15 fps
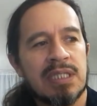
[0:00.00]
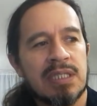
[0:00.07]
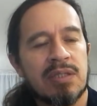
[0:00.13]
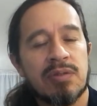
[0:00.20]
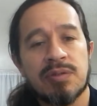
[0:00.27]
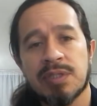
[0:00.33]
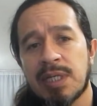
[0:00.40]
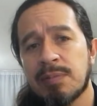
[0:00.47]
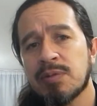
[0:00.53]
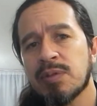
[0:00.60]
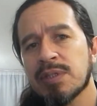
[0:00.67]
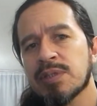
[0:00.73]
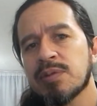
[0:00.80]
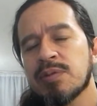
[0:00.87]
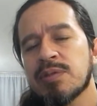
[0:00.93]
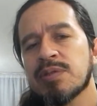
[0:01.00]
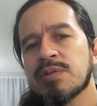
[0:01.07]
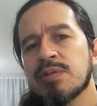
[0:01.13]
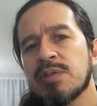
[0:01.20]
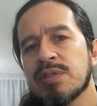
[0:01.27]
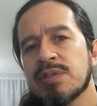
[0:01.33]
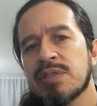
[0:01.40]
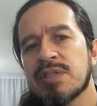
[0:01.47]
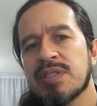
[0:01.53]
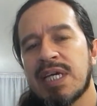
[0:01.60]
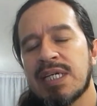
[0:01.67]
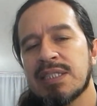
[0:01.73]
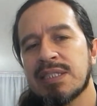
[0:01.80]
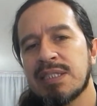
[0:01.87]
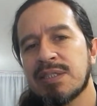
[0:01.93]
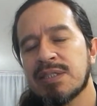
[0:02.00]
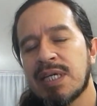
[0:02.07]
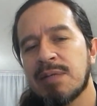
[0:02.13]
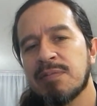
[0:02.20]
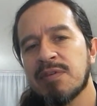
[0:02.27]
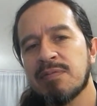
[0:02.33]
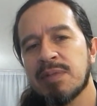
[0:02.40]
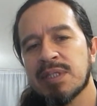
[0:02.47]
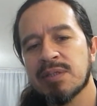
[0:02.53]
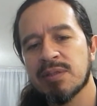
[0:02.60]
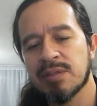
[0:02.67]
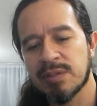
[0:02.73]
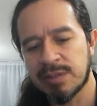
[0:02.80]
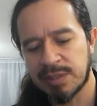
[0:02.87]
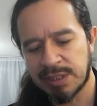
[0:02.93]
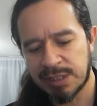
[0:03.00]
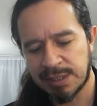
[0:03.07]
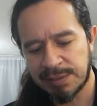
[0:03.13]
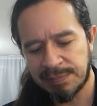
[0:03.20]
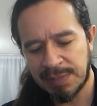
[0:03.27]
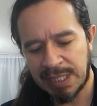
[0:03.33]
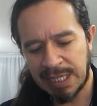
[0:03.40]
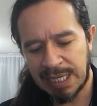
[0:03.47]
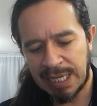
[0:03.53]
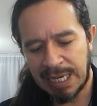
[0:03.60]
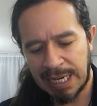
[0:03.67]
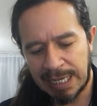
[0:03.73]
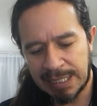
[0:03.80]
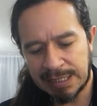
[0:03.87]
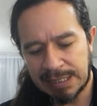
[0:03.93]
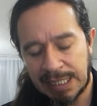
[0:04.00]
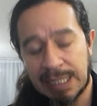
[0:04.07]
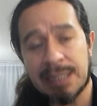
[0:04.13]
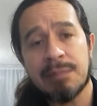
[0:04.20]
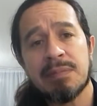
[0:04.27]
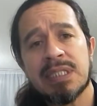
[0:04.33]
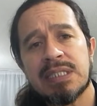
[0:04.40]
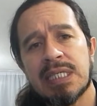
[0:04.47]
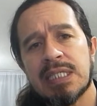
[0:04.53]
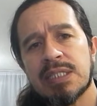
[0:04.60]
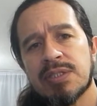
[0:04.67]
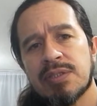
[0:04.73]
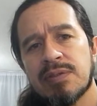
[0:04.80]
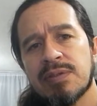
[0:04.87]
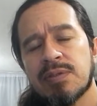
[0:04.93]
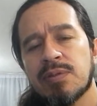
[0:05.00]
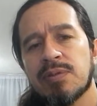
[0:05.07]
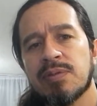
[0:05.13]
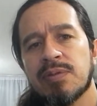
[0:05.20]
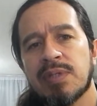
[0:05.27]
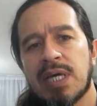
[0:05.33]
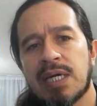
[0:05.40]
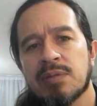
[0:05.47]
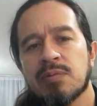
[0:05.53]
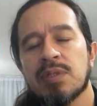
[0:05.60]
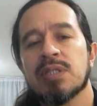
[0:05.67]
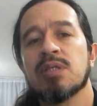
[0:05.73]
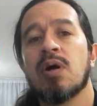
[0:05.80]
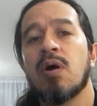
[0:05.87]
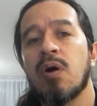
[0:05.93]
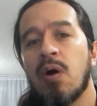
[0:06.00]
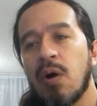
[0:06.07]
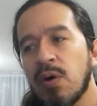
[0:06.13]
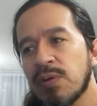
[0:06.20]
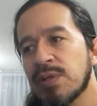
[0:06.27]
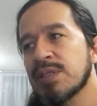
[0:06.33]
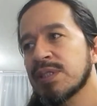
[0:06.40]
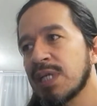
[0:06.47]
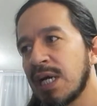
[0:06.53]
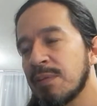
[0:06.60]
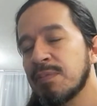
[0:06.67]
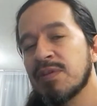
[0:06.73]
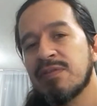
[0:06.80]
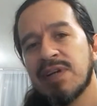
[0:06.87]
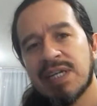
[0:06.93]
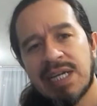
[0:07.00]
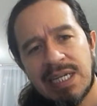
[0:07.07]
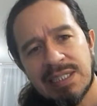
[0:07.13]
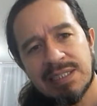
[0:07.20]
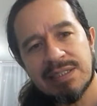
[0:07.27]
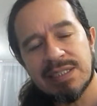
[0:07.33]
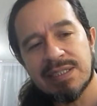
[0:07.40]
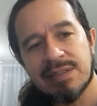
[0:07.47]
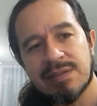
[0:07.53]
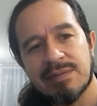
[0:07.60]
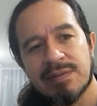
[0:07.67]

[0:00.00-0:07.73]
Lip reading: conceptual tools to understand this type of methodologies, and an invitation to do that with other type of analysis.